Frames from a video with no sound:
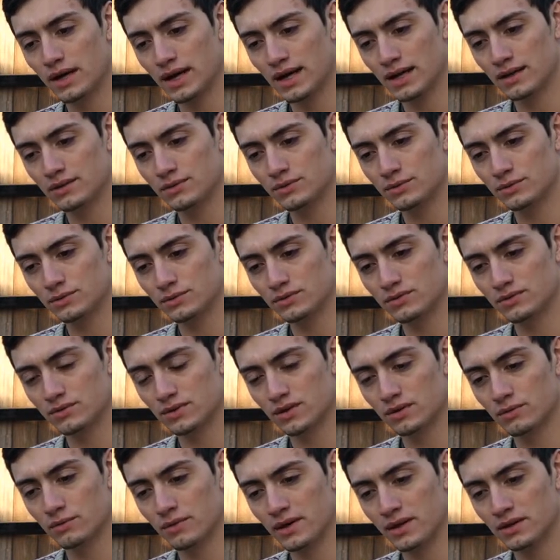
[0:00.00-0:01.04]
handle,
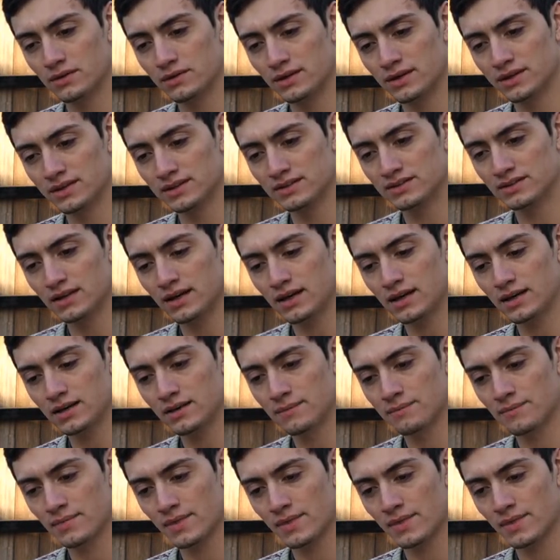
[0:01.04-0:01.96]
a rail on the side.